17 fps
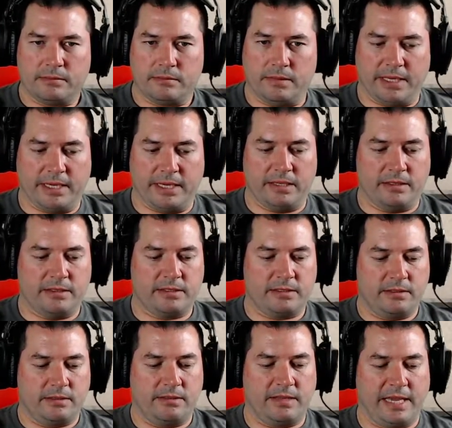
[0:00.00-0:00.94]

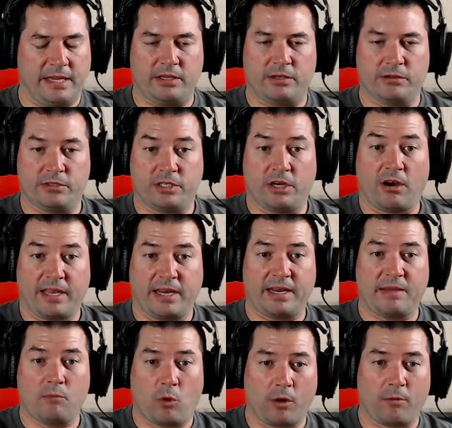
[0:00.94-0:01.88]
is that you start getting
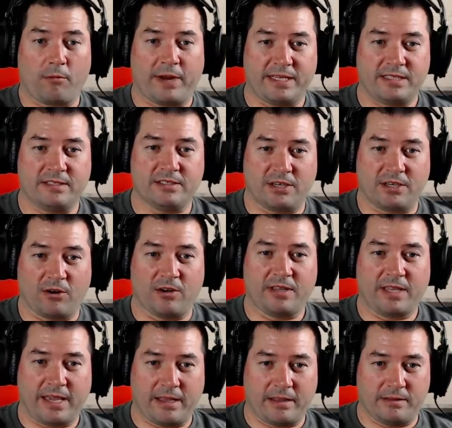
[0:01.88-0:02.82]
more races during
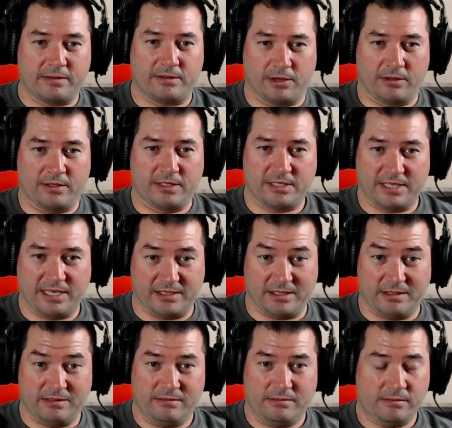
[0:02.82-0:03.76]
the
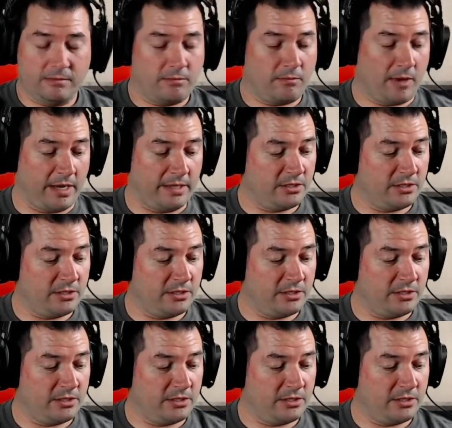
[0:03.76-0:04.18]
season, right?